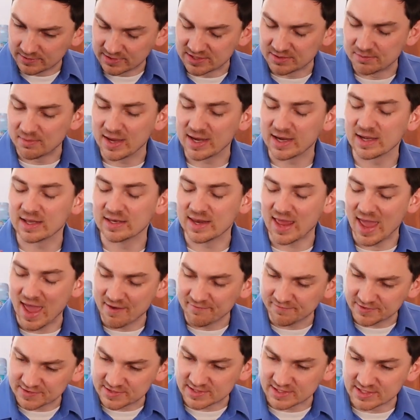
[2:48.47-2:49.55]
to make an
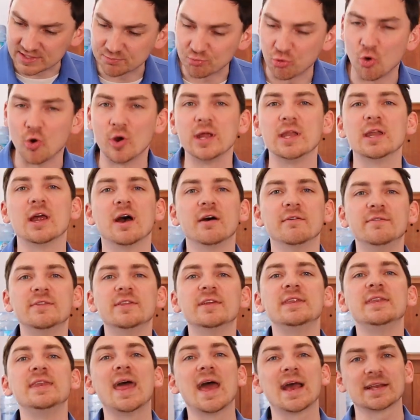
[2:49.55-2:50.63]
emphasis point of
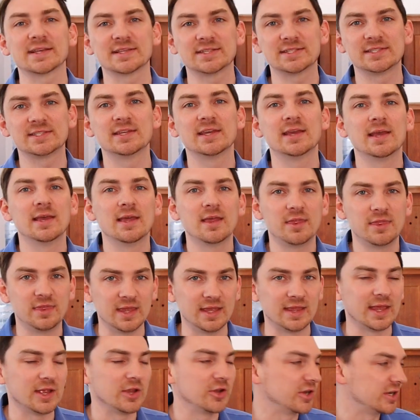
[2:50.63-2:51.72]
the next
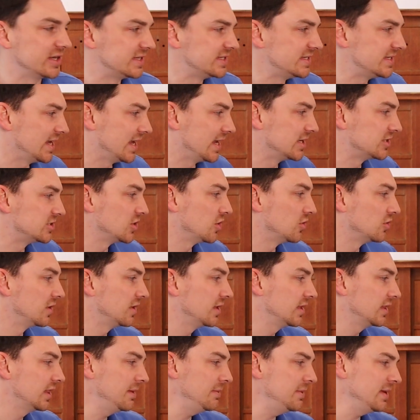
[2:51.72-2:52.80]
thing that you're going to sing.
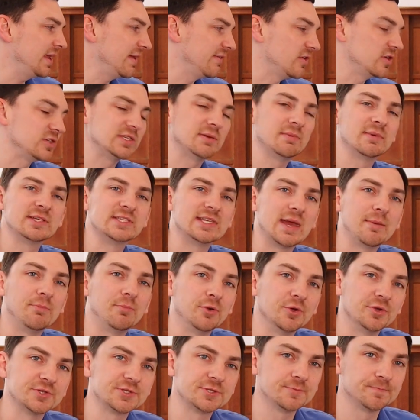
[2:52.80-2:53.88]
So let me give you some
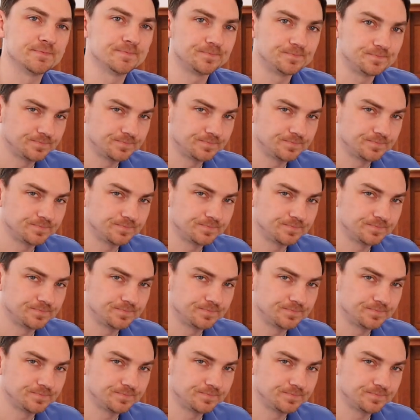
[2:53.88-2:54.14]
examples.